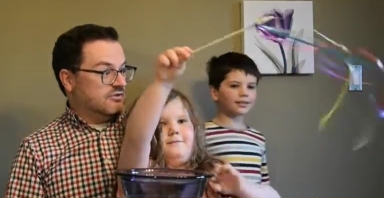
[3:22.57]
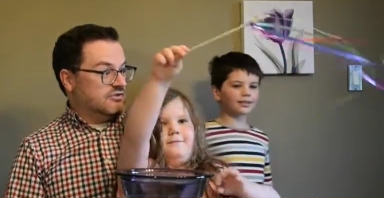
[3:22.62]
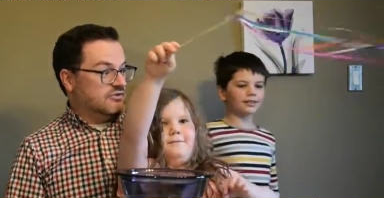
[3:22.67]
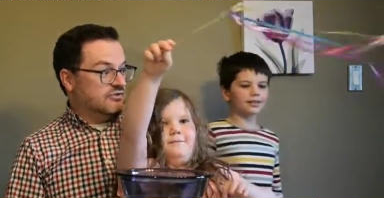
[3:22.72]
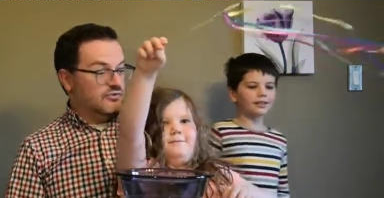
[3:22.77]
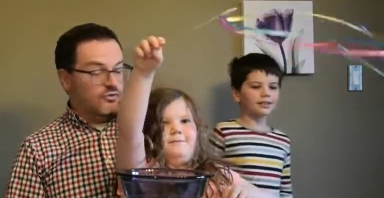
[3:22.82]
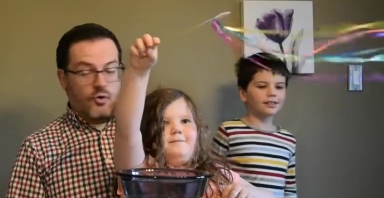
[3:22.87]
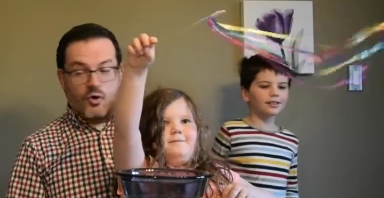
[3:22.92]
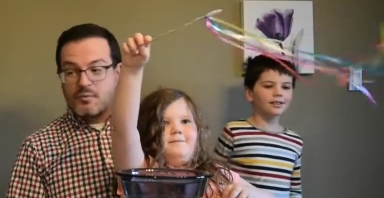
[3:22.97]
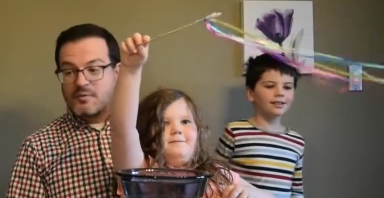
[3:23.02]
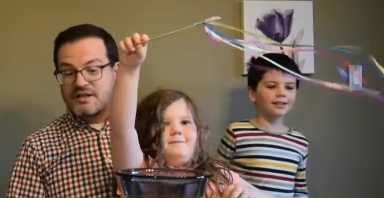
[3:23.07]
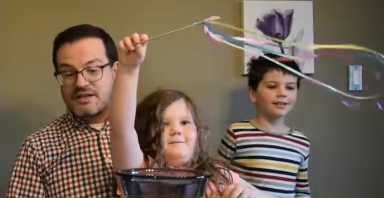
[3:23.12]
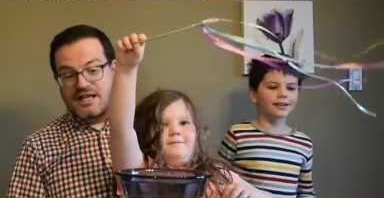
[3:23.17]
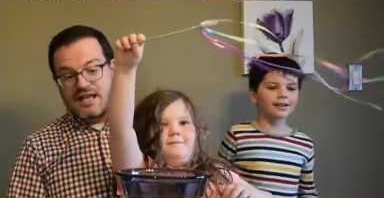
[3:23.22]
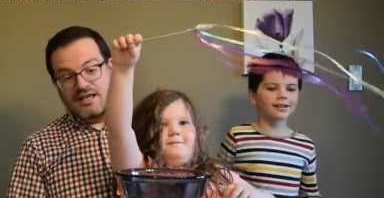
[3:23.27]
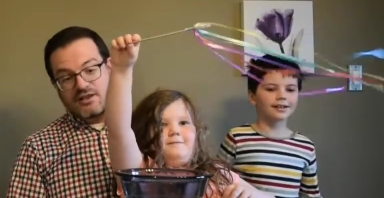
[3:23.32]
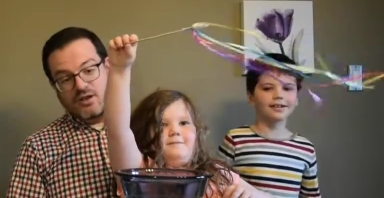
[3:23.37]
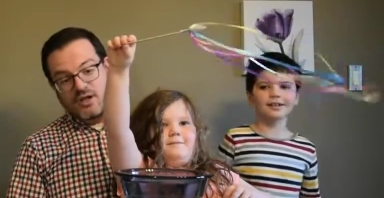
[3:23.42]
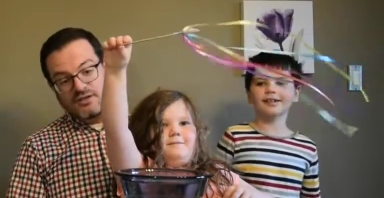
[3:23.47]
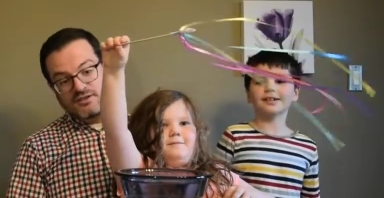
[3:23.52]
Speaker 1: stormy day
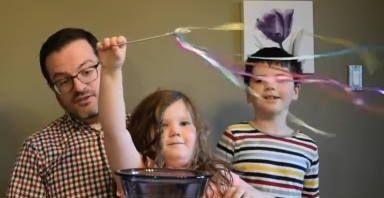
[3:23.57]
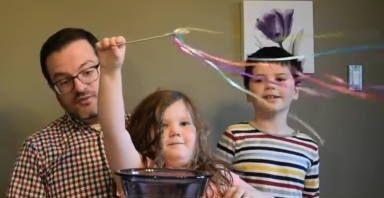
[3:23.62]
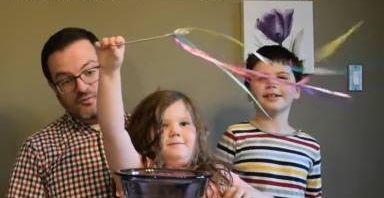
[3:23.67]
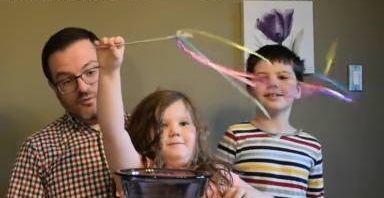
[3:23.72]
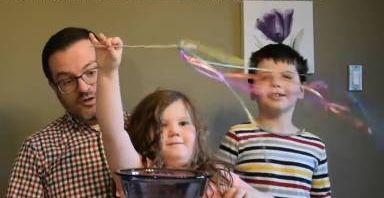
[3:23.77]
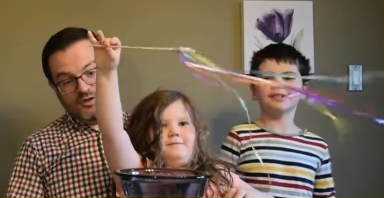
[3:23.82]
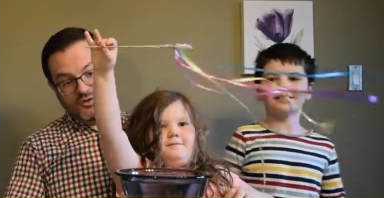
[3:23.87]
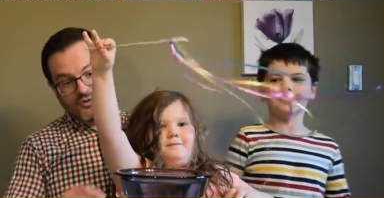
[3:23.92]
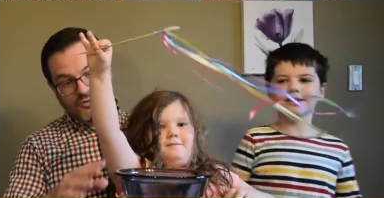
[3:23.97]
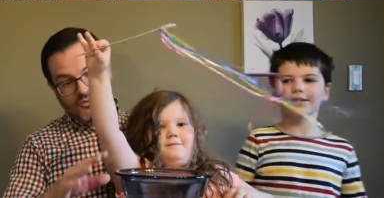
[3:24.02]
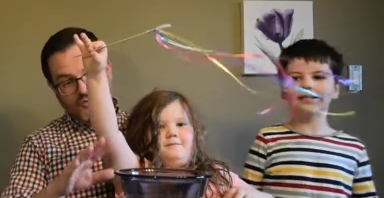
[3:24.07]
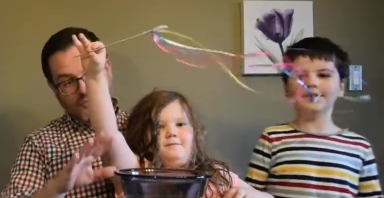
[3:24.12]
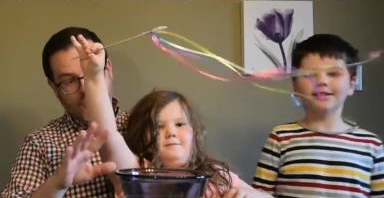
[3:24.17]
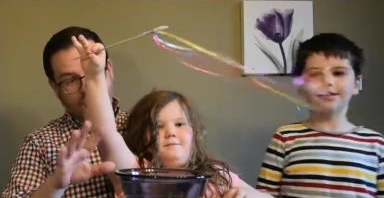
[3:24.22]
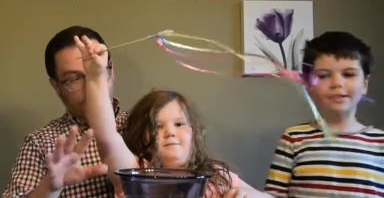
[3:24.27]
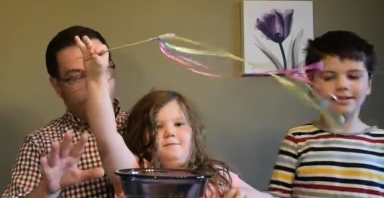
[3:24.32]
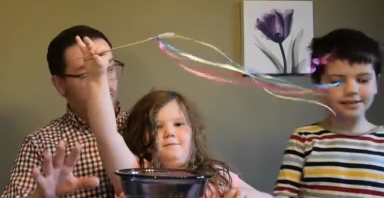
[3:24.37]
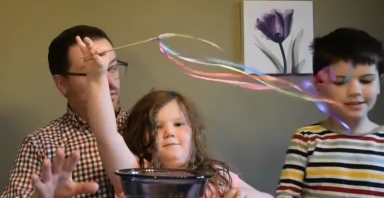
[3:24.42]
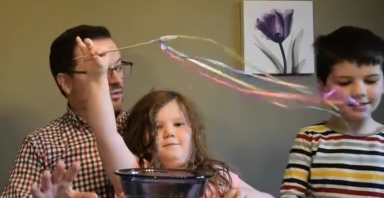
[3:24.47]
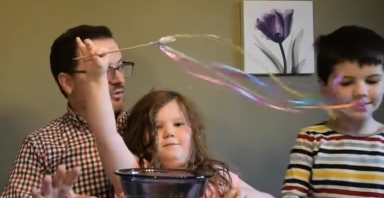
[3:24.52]
and lots of wind, the,
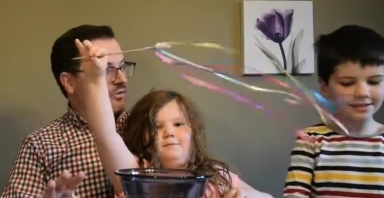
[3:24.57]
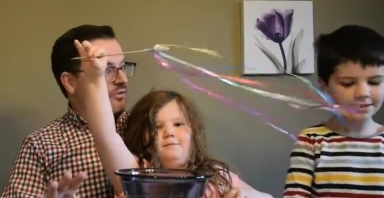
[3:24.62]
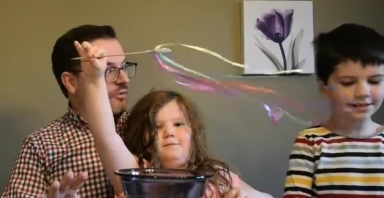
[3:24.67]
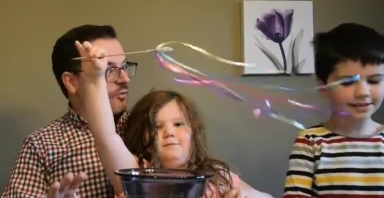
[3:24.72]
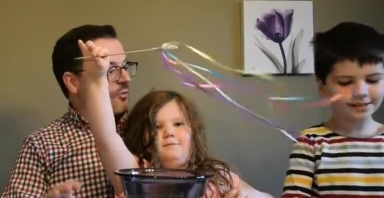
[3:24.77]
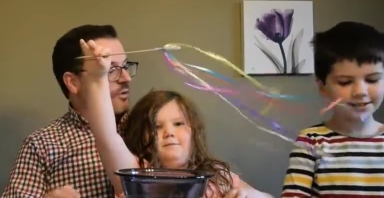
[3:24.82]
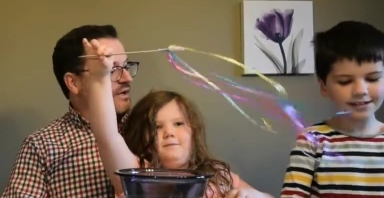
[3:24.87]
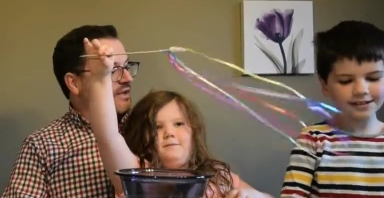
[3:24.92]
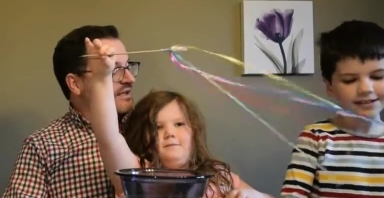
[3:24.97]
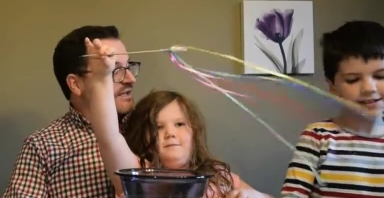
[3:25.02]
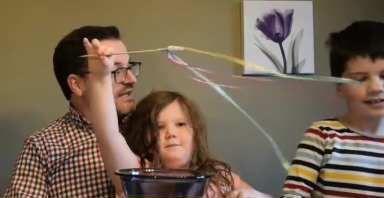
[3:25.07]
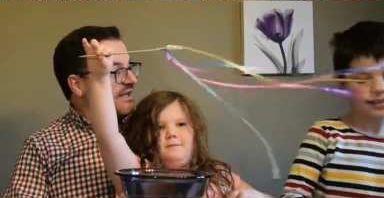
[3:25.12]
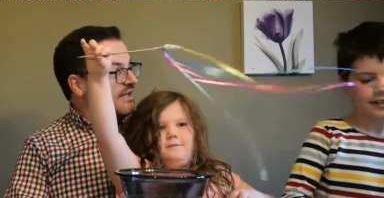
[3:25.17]
the, the wind